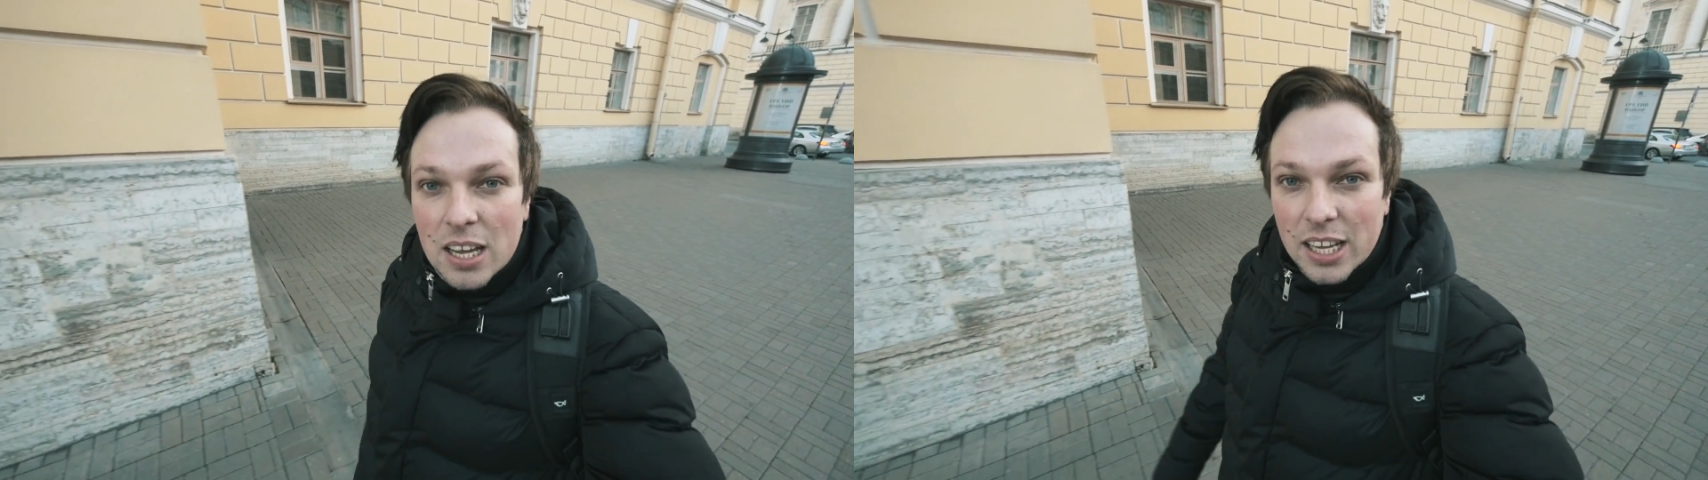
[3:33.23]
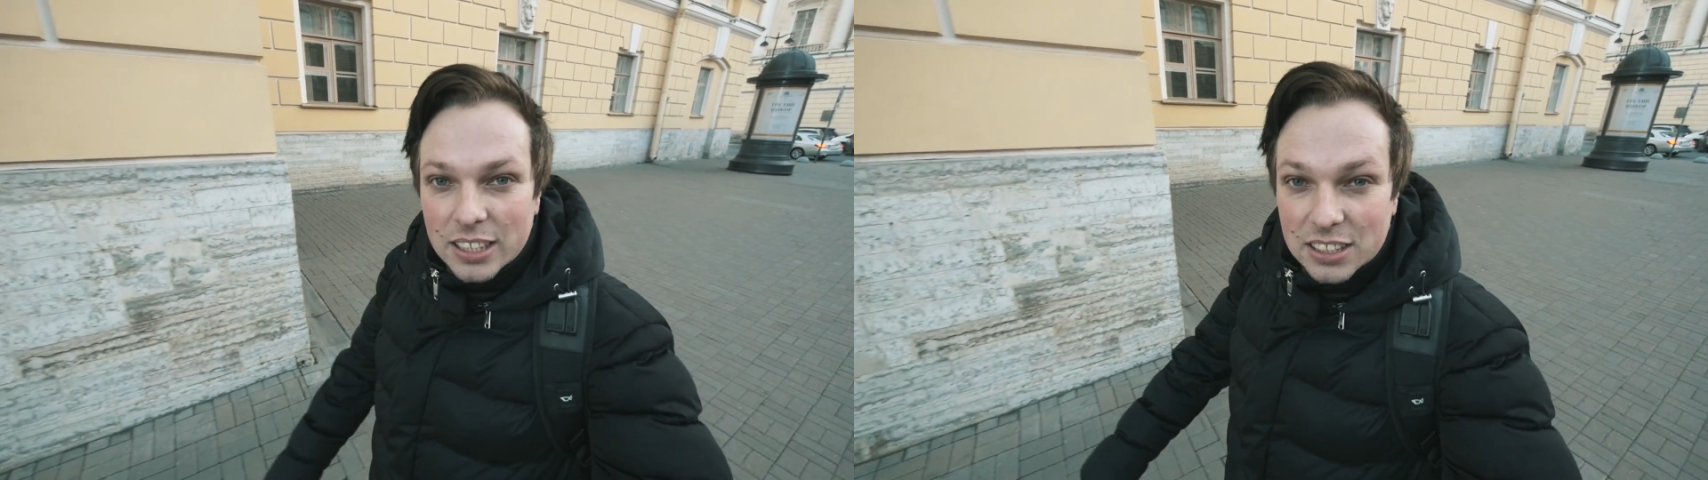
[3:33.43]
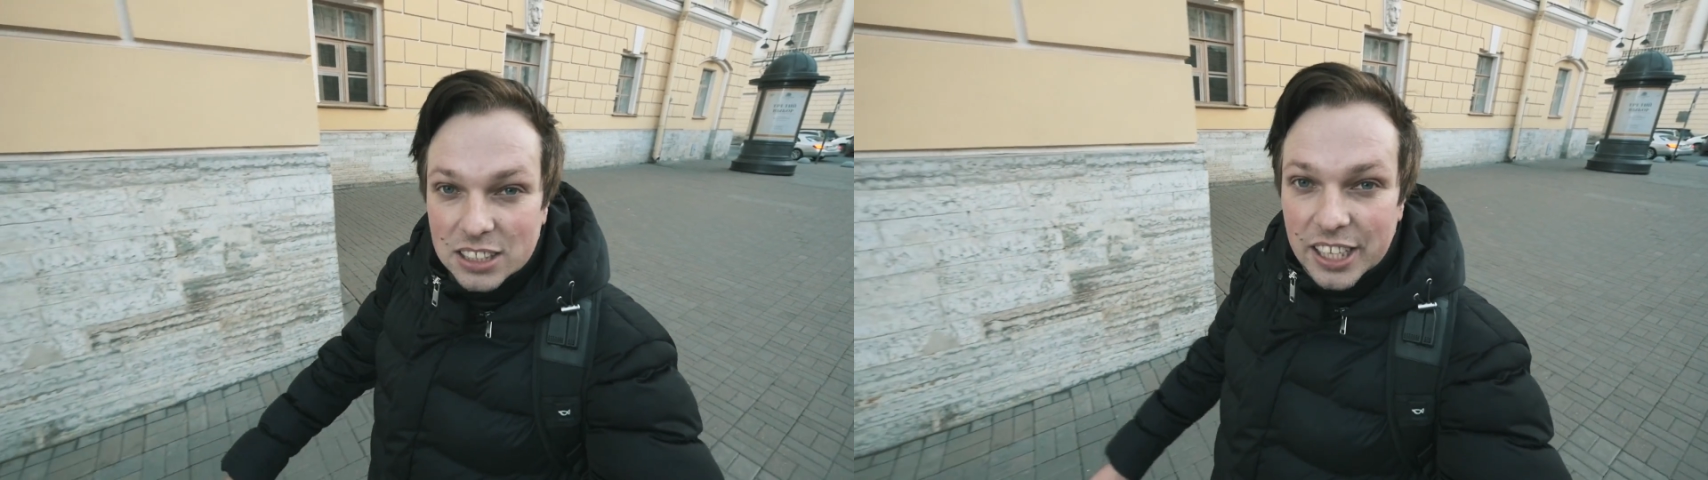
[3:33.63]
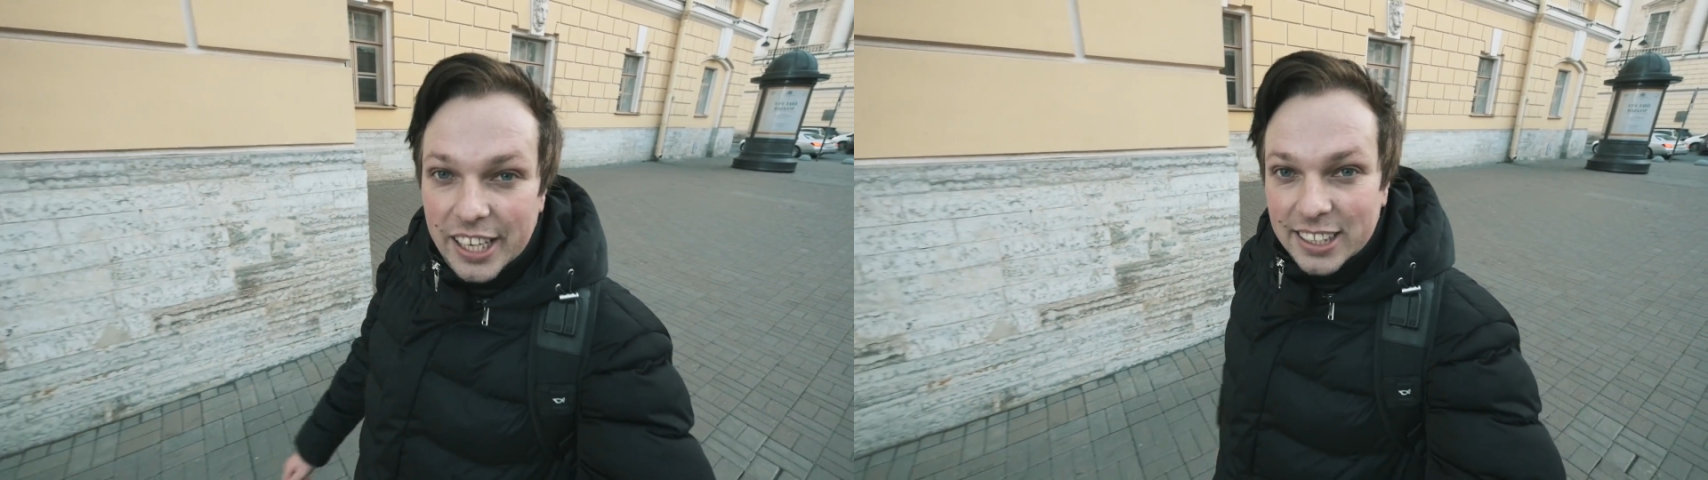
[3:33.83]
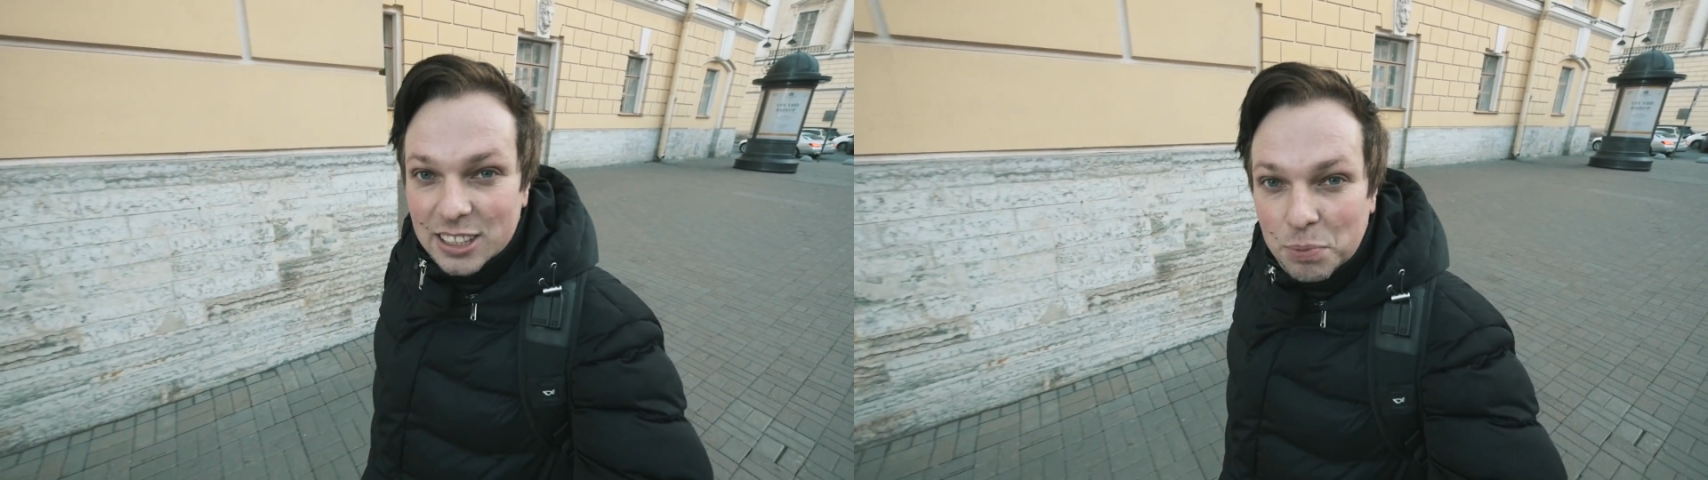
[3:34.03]
in
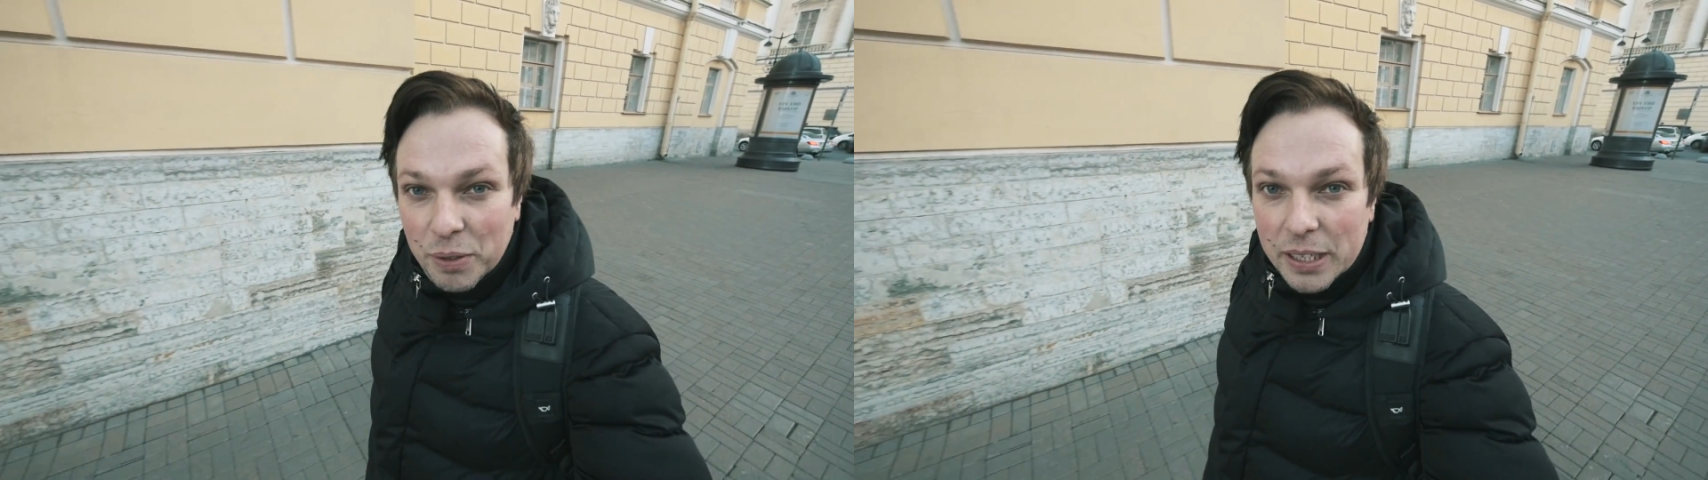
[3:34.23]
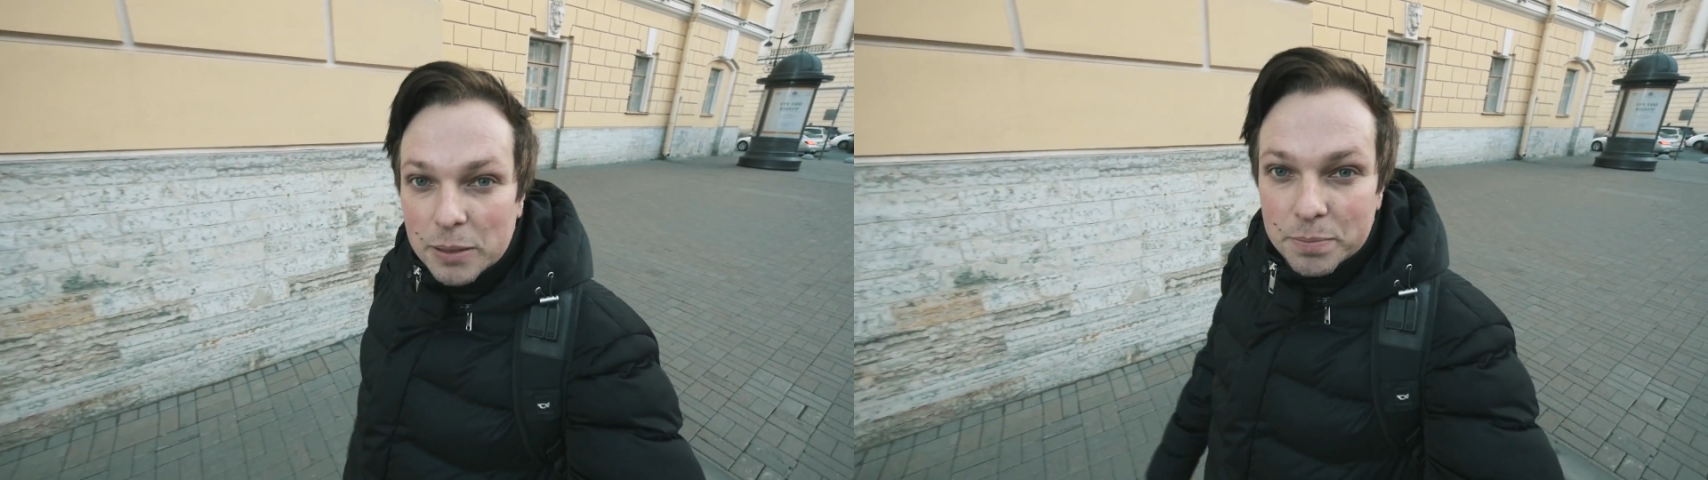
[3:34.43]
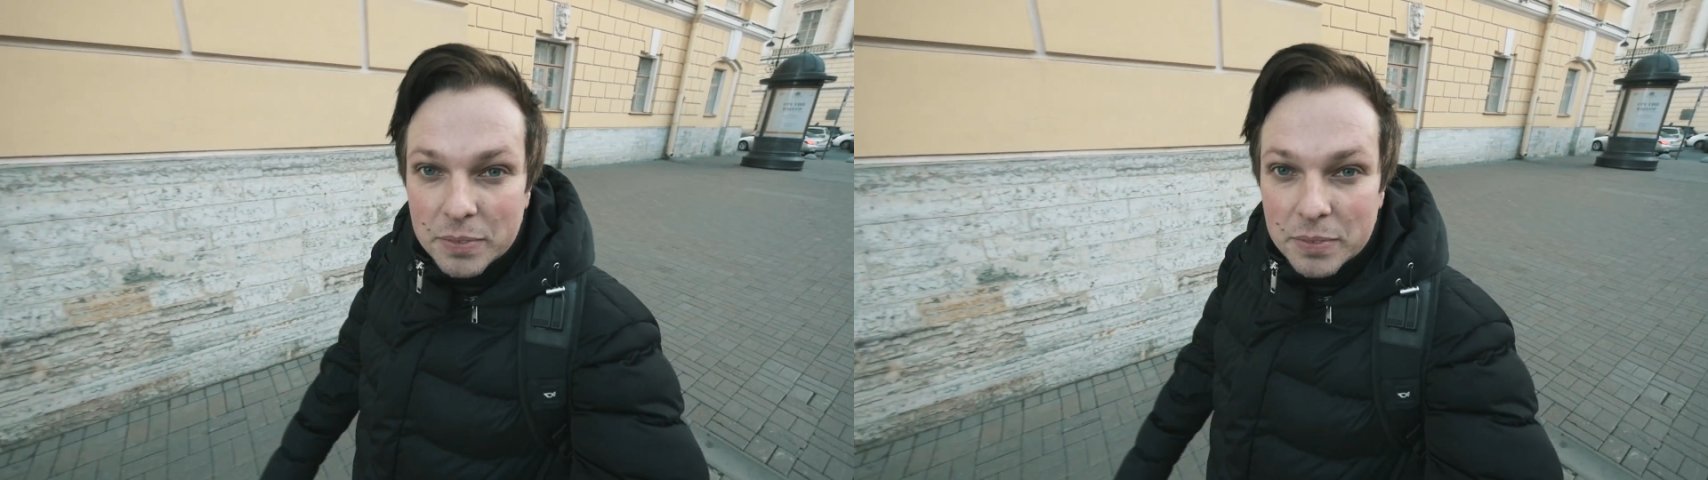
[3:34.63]
Saint P.